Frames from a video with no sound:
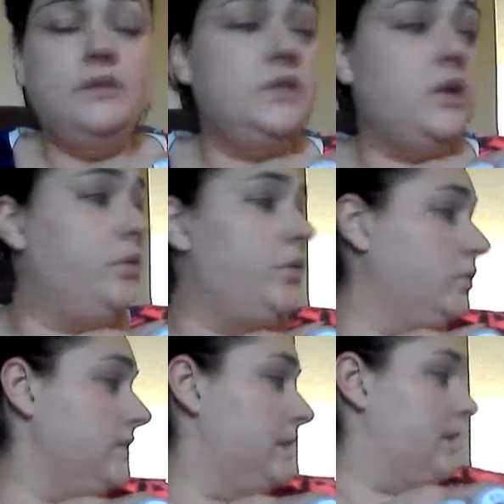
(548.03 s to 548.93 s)
So
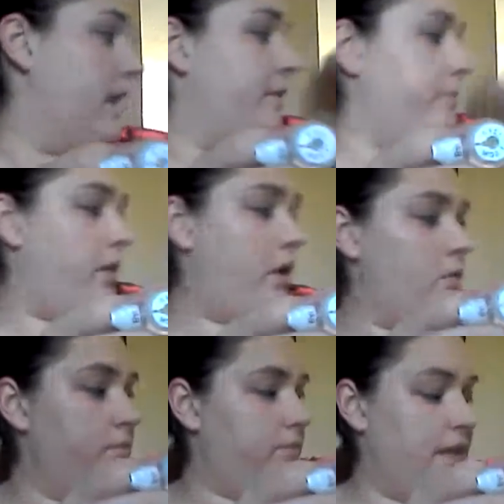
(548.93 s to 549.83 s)
you'll see that.
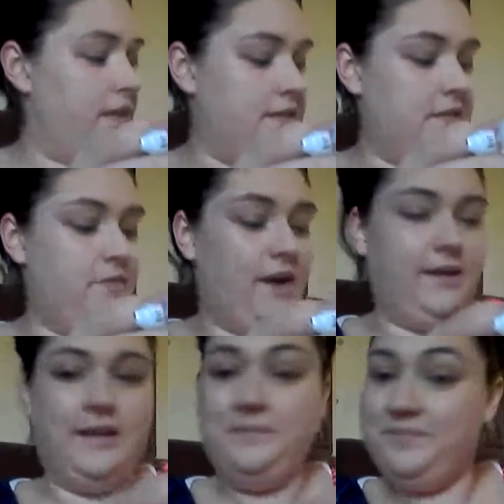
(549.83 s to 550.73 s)
Oh, he did
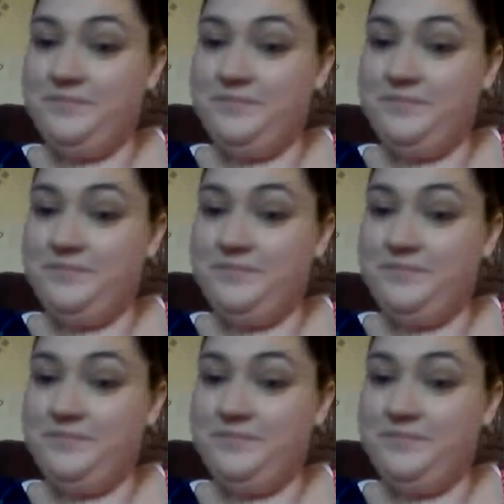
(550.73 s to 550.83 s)
find it.